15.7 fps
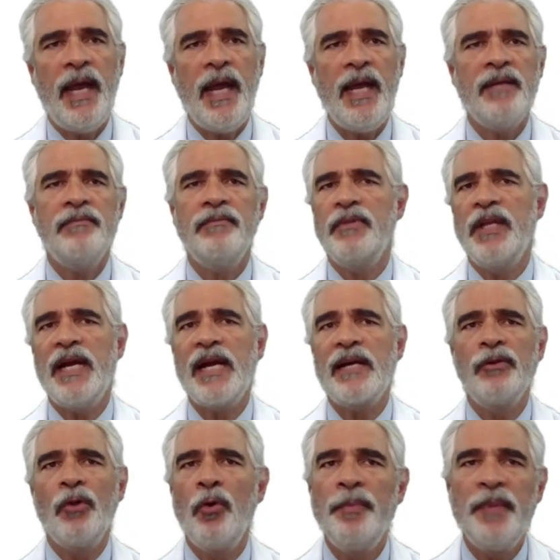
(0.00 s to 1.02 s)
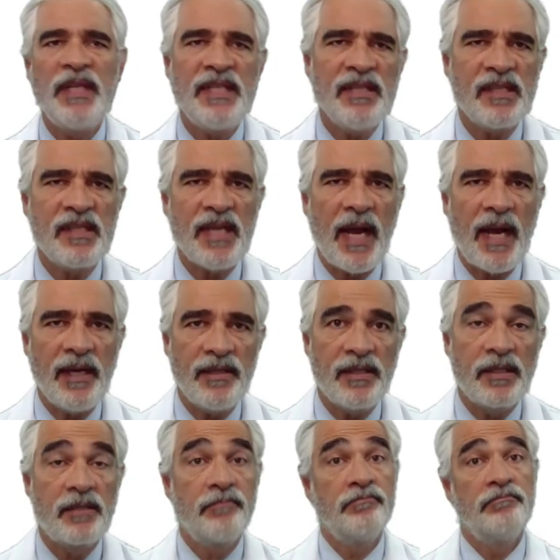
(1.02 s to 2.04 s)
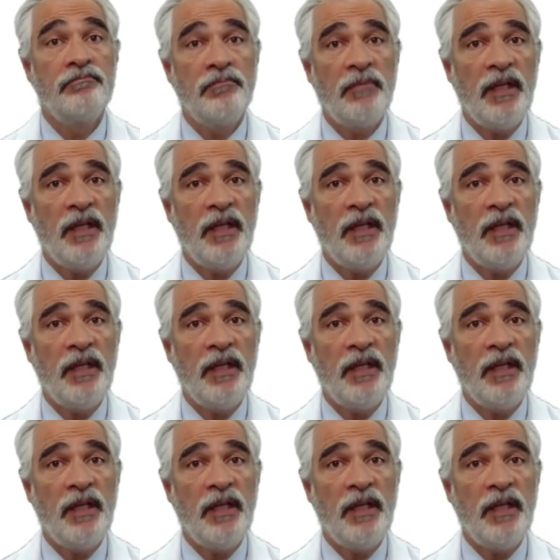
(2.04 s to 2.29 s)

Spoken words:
and there are no missing sites.